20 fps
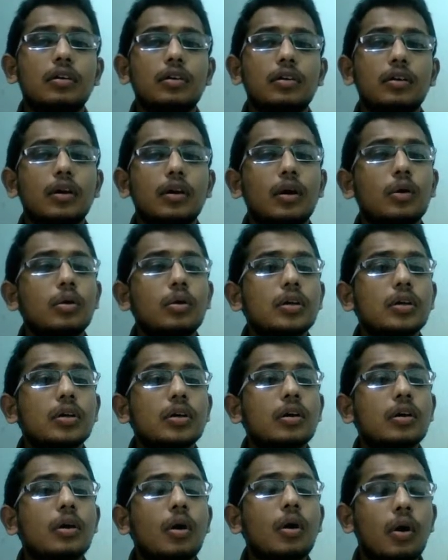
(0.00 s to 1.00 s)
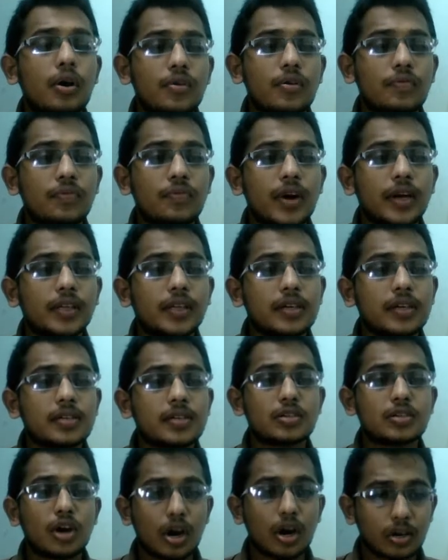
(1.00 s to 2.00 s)
not codified, that is
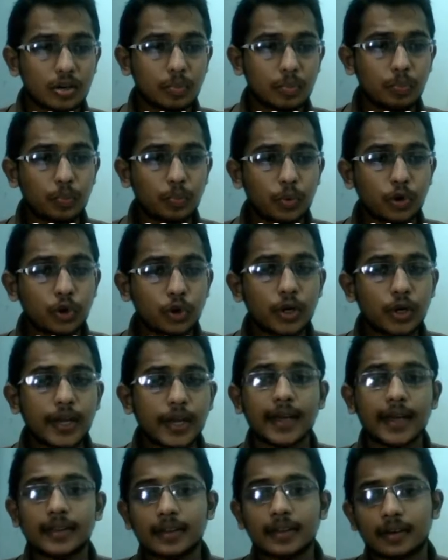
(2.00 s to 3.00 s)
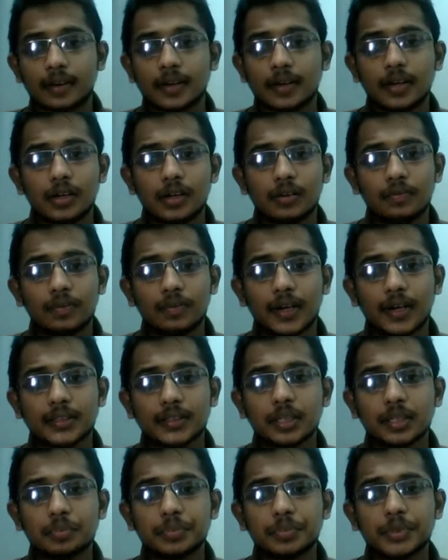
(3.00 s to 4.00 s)
not put together. For
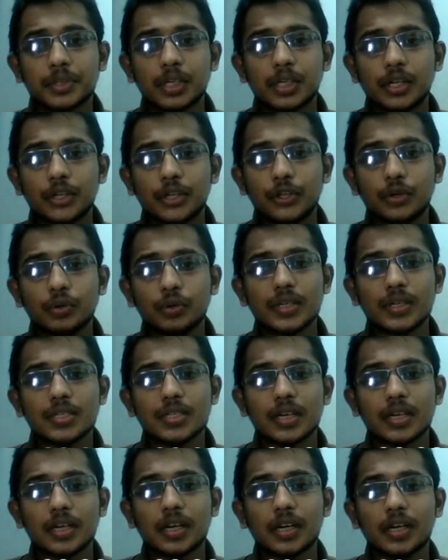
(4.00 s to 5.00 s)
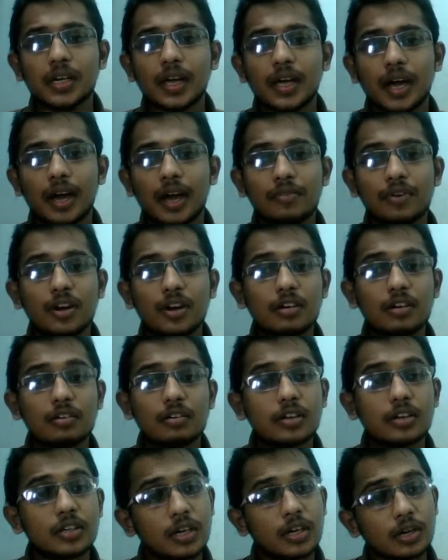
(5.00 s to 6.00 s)
example, US and India have a
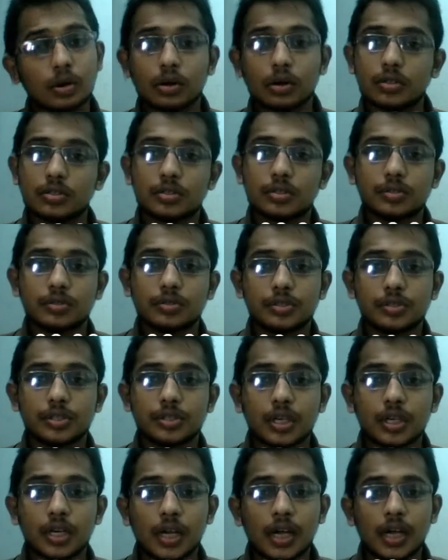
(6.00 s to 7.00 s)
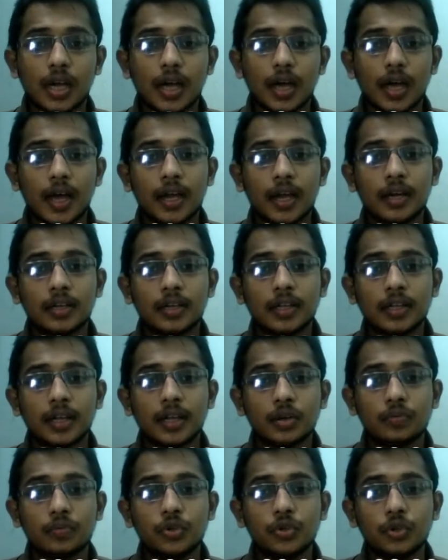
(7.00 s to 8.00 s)
written constitution, and that
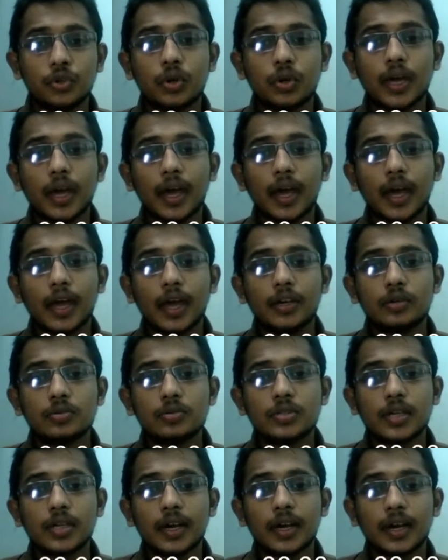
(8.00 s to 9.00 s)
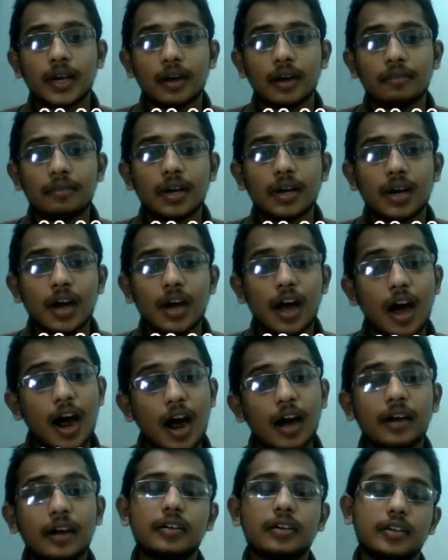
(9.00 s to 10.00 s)
of UK and New Zealand have a
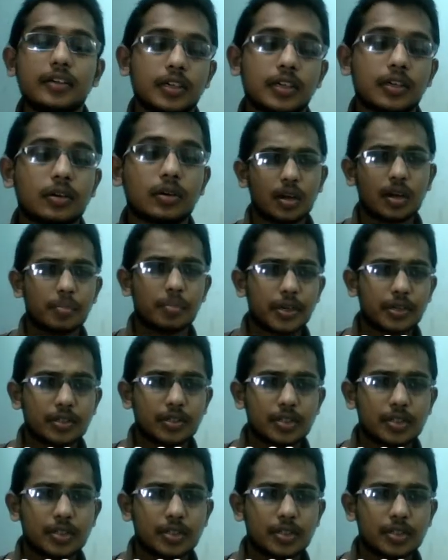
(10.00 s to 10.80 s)
unwritten constitution. Coming to the